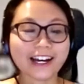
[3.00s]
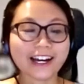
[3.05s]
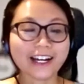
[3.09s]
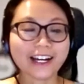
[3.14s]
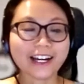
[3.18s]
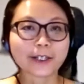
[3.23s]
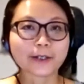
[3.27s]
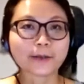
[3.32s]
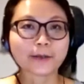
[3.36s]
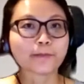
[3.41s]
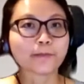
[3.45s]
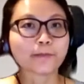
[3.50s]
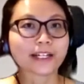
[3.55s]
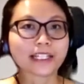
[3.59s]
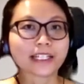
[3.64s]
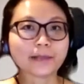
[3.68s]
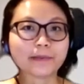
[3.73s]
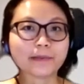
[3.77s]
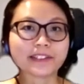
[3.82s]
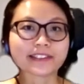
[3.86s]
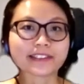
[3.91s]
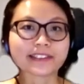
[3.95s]
Hi, my
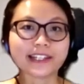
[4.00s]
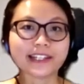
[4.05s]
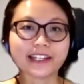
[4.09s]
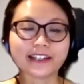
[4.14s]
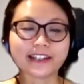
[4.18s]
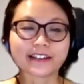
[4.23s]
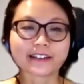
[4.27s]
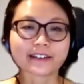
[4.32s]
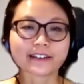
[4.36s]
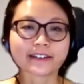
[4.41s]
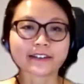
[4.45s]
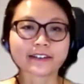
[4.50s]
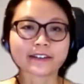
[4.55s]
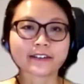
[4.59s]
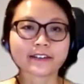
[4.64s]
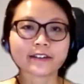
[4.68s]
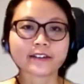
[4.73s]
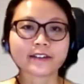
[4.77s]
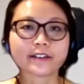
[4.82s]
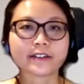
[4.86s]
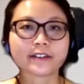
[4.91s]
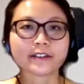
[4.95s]
name is Ling.
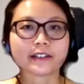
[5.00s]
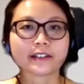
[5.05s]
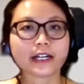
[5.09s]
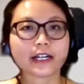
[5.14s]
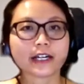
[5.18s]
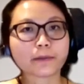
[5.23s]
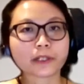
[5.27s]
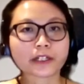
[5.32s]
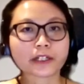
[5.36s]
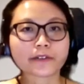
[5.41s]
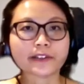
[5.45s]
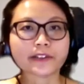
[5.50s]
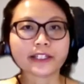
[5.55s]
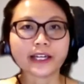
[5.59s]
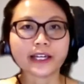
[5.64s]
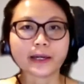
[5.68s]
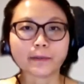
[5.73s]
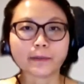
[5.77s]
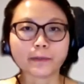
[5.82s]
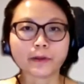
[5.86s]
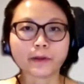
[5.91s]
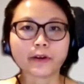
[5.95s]
I'm currently
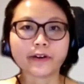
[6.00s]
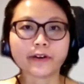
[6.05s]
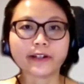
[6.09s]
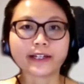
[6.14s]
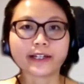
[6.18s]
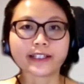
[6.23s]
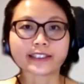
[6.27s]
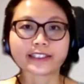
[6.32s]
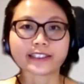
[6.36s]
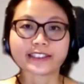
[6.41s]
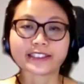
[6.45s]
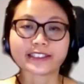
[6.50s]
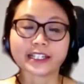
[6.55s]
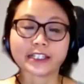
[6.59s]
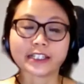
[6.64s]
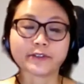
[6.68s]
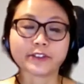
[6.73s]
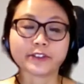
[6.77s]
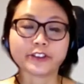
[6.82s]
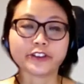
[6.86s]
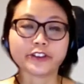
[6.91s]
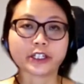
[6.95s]
employed as a
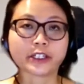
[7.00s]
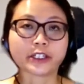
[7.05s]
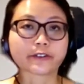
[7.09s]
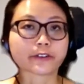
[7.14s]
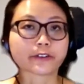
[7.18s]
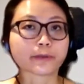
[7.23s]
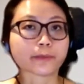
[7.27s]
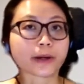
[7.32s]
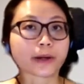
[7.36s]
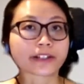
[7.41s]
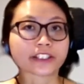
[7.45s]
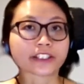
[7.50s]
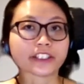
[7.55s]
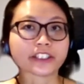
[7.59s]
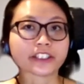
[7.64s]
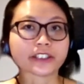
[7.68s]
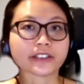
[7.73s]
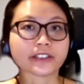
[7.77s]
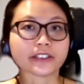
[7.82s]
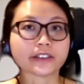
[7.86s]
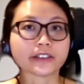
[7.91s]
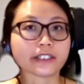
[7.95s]
salaried general
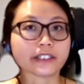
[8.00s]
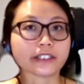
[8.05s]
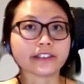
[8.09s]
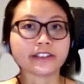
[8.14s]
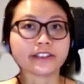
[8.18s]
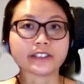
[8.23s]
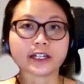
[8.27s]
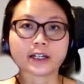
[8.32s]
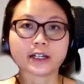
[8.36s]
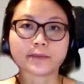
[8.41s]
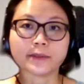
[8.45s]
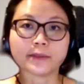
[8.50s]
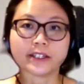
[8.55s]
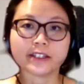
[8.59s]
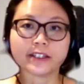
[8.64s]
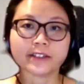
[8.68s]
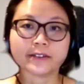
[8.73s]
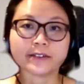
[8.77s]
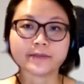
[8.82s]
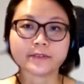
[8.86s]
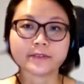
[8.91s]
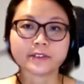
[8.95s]
practitioner in
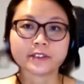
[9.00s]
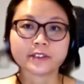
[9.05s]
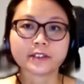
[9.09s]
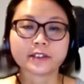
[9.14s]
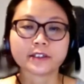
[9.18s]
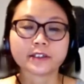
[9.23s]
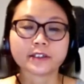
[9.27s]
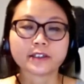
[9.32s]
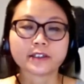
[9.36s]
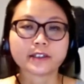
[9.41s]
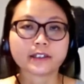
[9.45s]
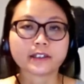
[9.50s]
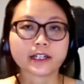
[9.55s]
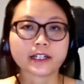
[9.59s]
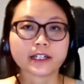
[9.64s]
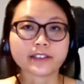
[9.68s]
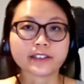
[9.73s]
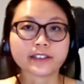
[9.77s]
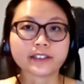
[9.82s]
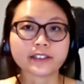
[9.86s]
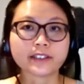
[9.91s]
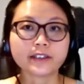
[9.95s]
Derby.
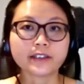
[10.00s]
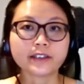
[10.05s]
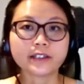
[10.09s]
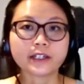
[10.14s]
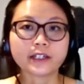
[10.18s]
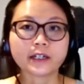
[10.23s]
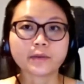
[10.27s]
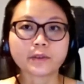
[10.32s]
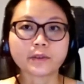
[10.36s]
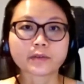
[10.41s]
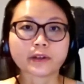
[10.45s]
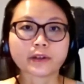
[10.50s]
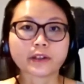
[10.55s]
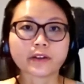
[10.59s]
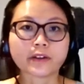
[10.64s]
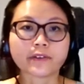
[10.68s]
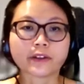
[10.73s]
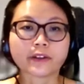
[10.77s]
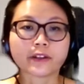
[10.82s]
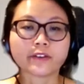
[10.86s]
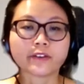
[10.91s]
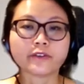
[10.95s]
Last year, I was one
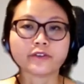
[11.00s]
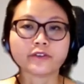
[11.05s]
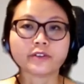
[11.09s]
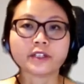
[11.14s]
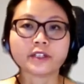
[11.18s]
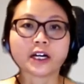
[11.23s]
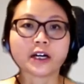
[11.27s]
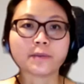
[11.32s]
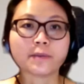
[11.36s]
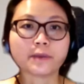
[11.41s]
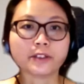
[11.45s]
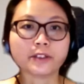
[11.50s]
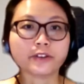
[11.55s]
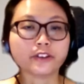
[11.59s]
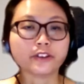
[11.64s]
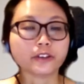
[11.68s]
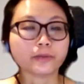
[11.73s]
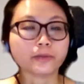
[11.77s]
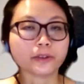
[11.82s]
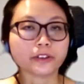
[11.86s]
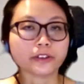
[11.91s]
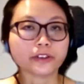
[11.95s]
of the Derby
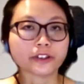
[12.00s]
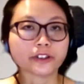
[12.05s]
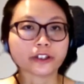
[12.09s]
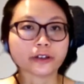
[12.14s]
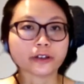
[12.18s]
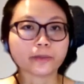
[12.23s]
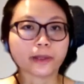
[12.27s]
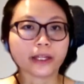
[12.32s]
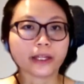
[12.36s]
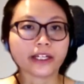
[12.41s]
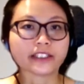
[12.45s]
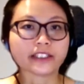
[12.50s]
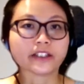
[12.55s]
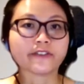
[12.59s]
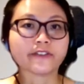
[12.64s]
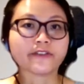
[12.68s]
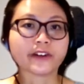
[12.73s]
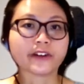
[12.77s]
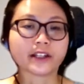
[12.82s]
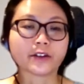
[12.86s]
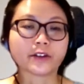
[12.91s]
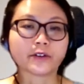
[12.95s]
GP
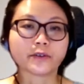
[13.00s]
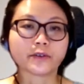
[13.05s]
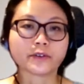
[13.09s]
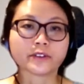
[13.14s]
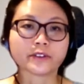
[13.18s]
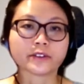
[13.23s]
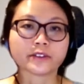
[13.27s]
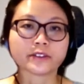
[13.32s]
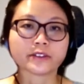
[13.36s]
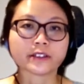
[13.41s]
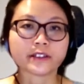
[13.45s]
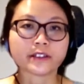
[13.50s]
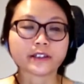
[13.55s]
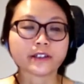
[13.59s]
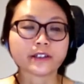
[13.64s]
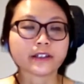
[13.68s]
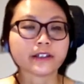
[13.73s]
Trailblazer Fellows.